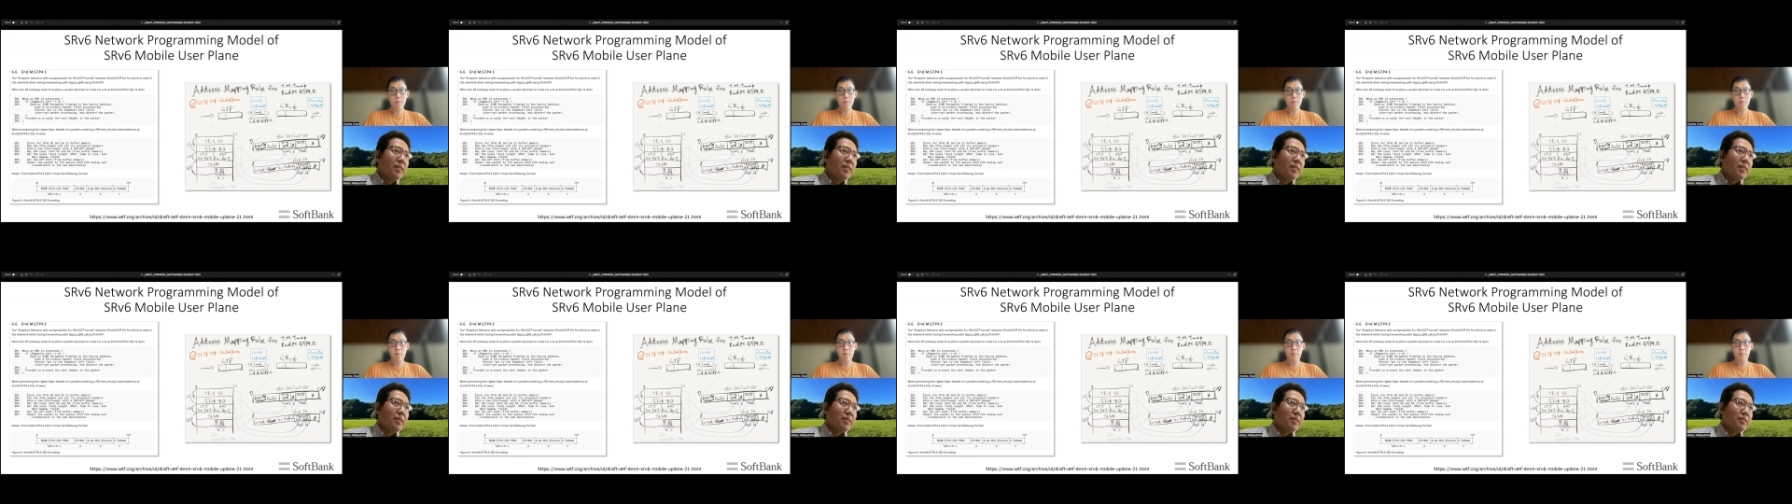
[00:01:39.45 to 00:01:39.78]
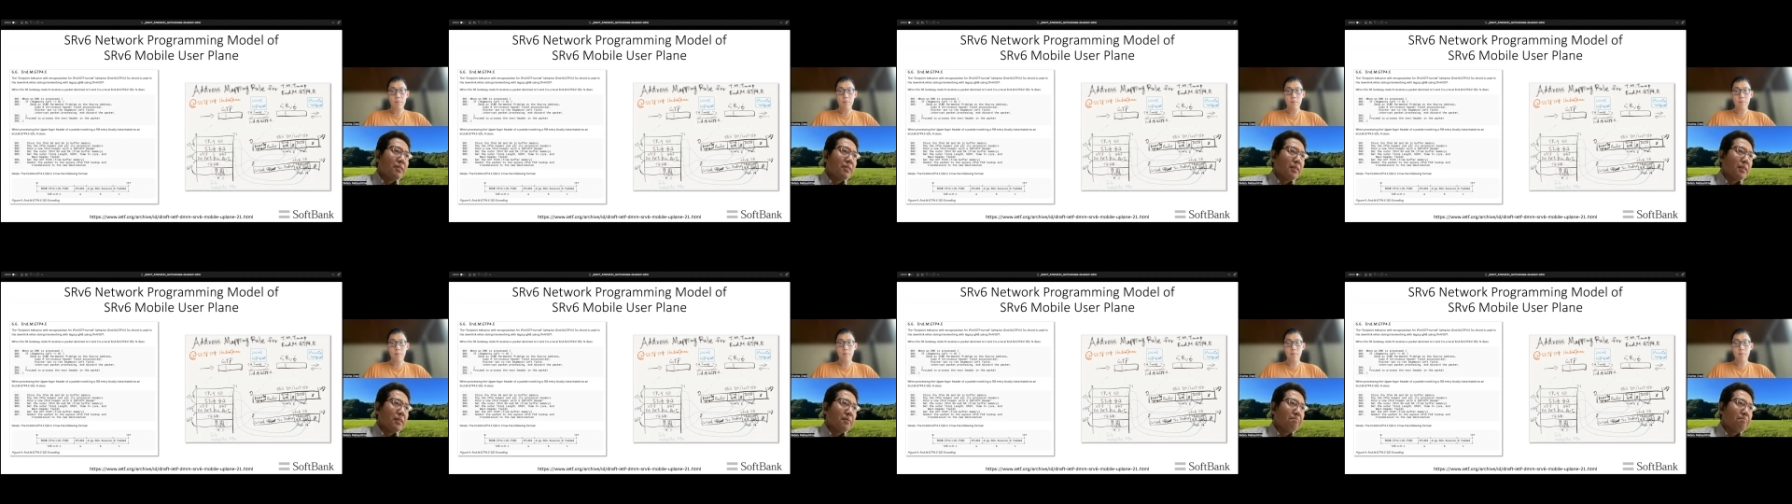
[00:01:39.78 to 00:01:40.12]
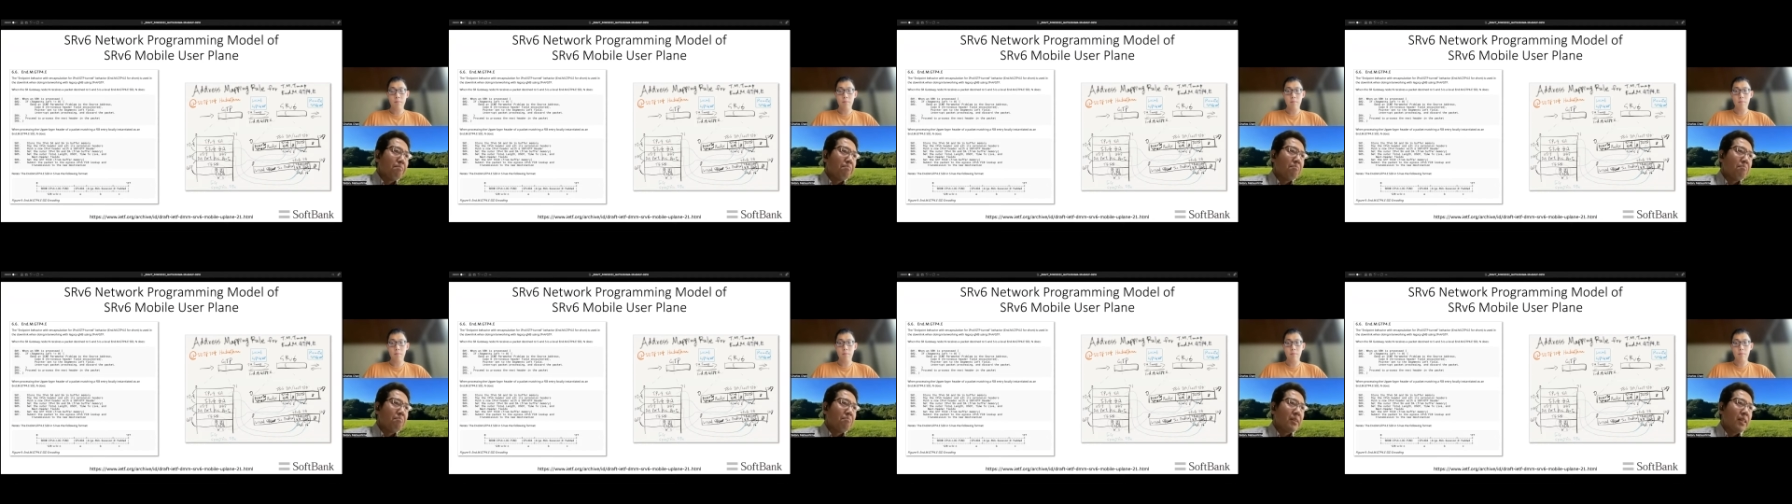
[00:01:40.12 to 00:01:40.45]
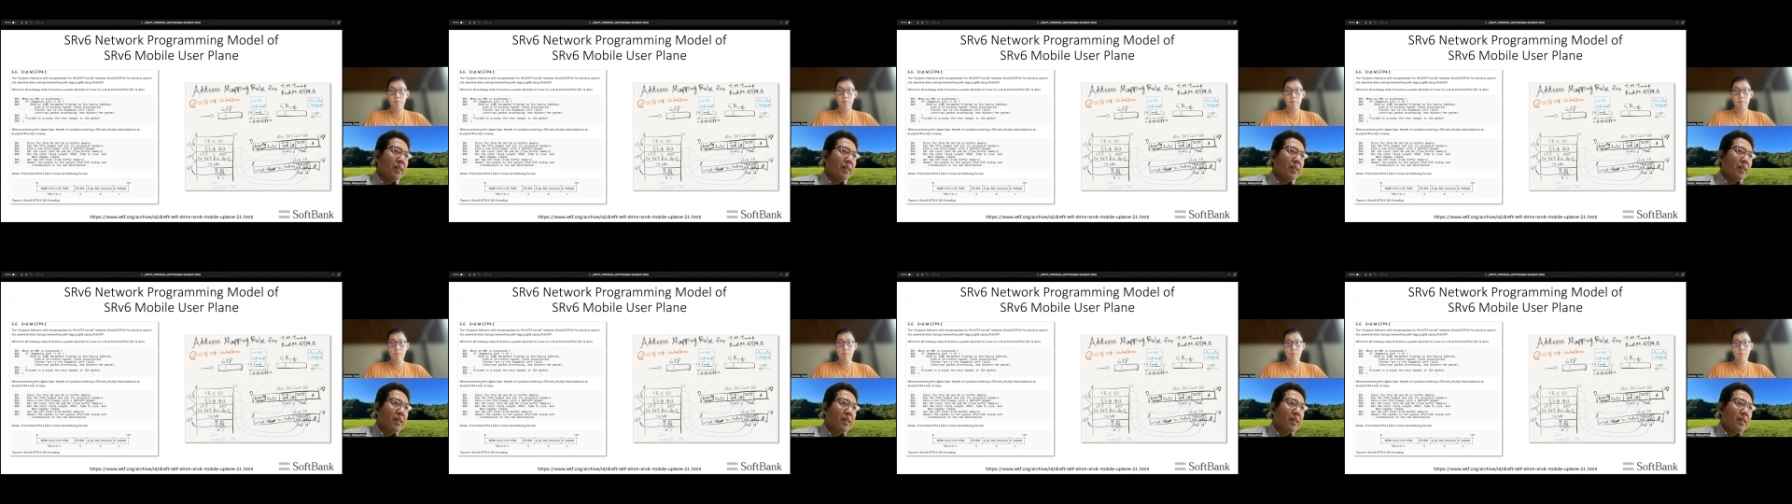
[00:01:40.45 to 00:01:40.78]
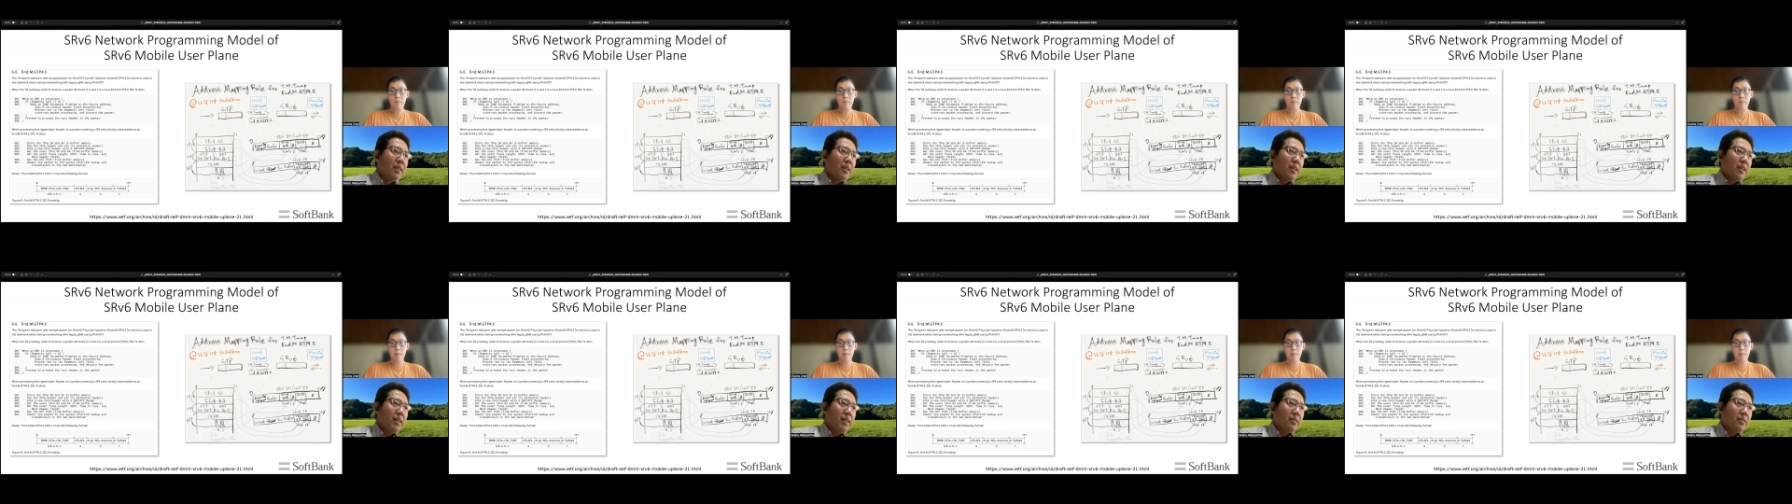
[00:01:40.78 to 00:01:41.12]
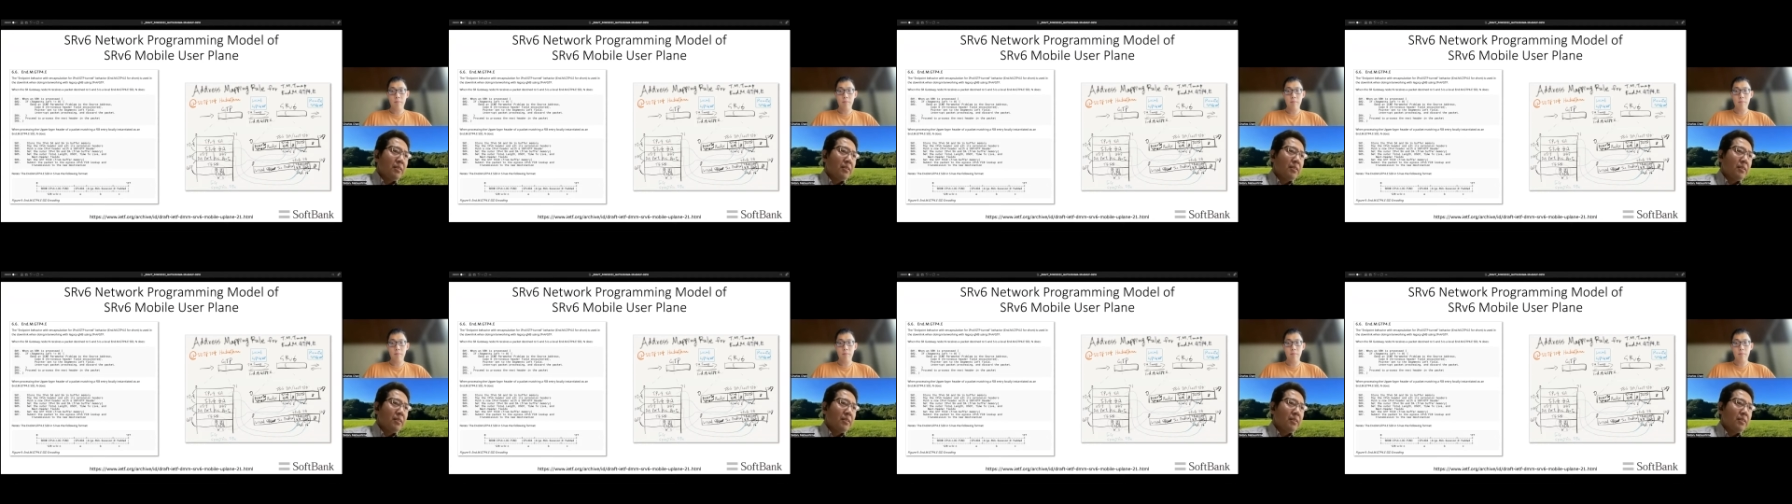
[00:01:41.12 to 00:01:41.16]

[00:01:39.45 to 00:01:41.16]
that the